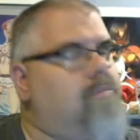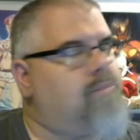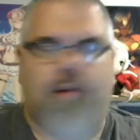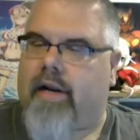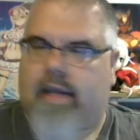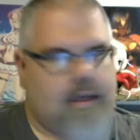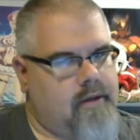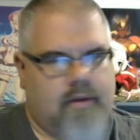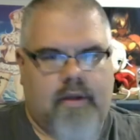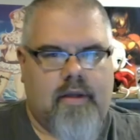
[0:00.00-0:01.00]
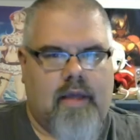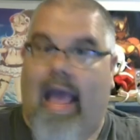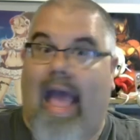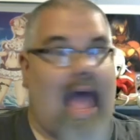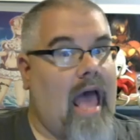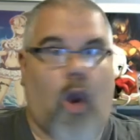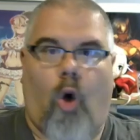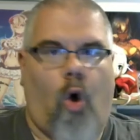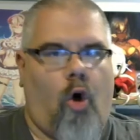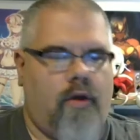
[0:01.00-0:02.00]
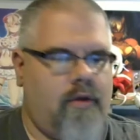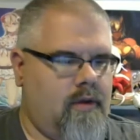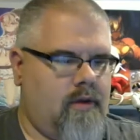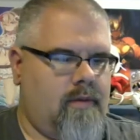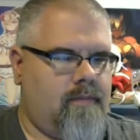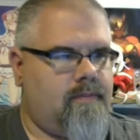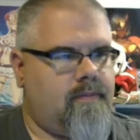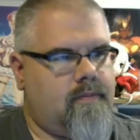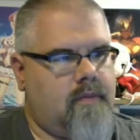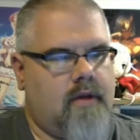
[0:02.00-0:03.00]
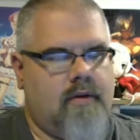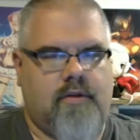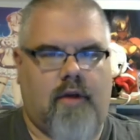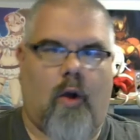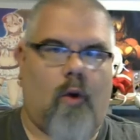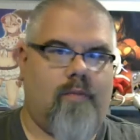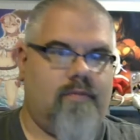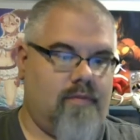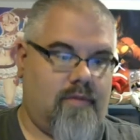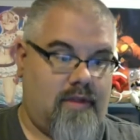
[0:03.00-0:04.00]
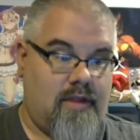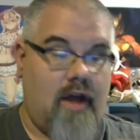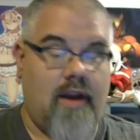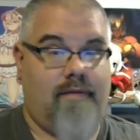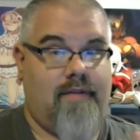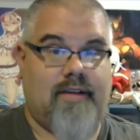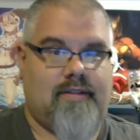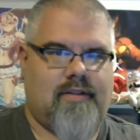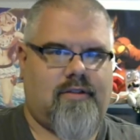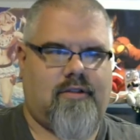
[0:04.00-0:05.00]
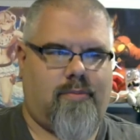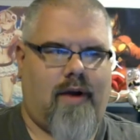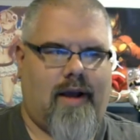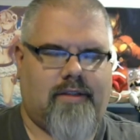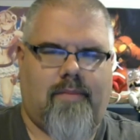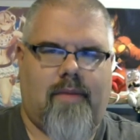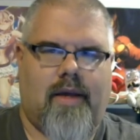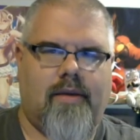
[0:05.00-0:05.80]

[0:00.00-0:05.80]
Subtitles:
pretty at all. So none of this is surprising me.